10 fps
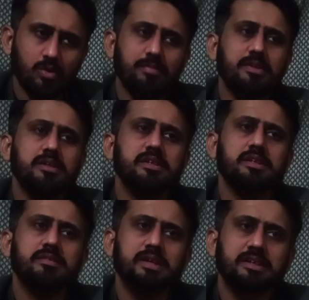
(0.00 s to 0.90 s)
So after
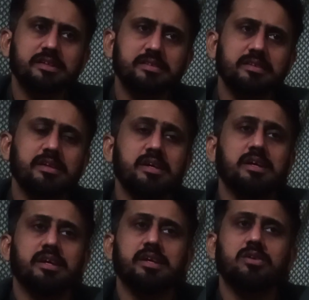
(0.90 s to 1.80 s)
conjunctivitis
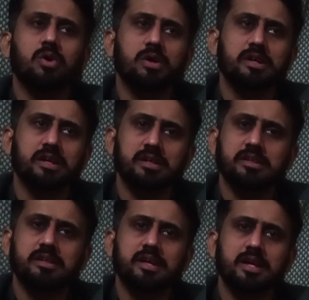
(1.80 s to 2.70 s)
in cornea,
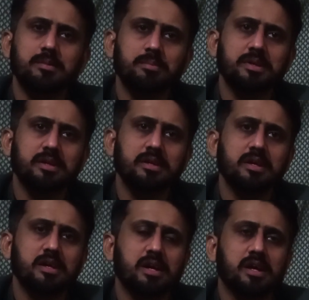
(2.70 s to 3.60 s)
there can be
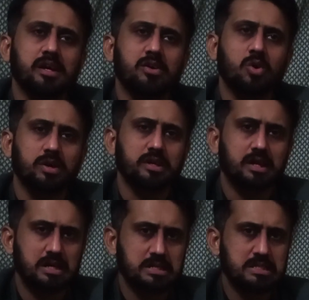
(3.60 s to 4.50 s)
corneal
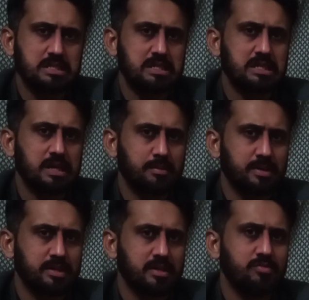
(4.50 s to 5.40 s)
ulcer,
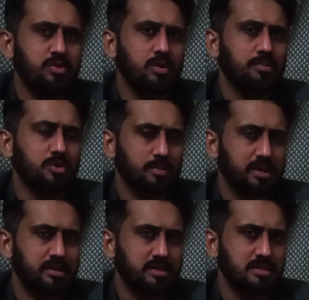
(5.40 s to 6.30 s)
abrasion from
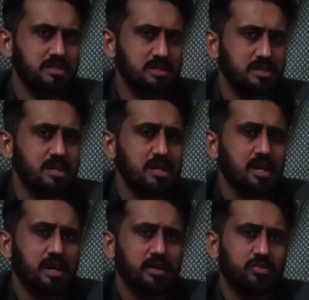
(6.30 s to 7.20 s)
traumatic injury.
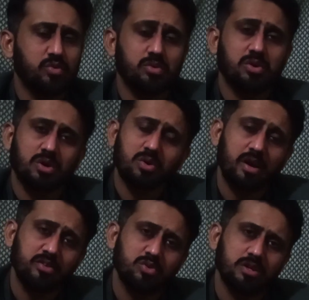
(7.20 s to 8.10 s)

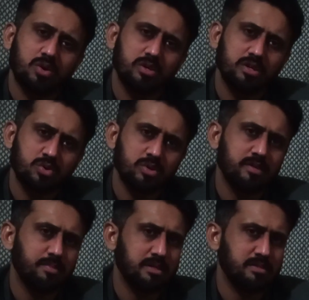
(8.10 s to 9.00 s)
Actually, cornea don't
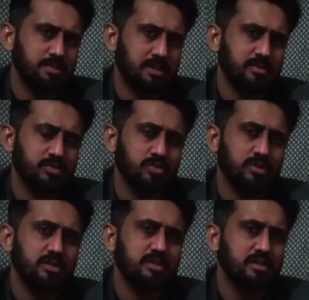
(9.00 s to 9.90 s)
have blood supply, so
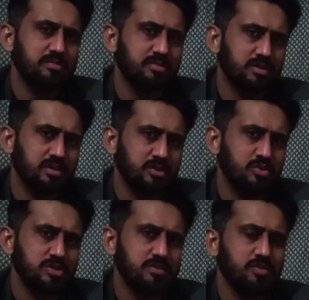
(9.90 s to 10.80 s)
it gives
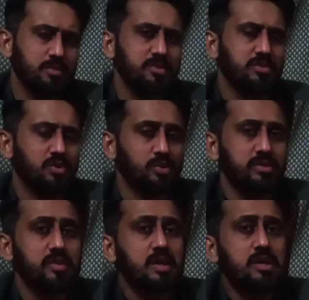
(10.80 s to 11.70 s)
nutrition from the surrounding.